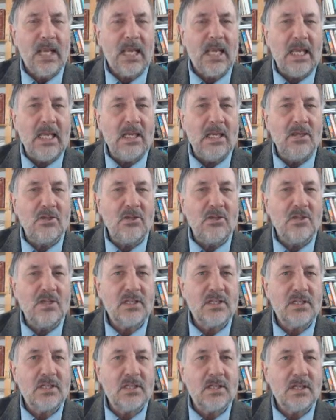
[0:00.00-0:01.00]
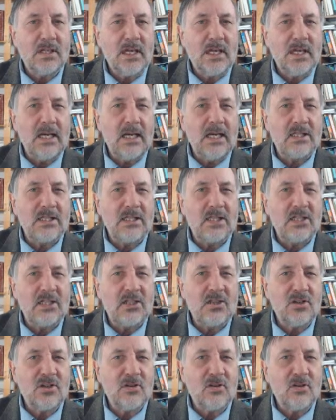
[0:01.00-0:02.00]
is in
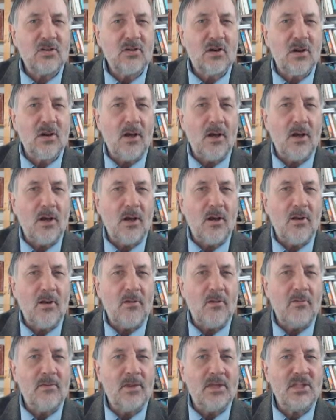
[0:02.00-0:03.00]
essence the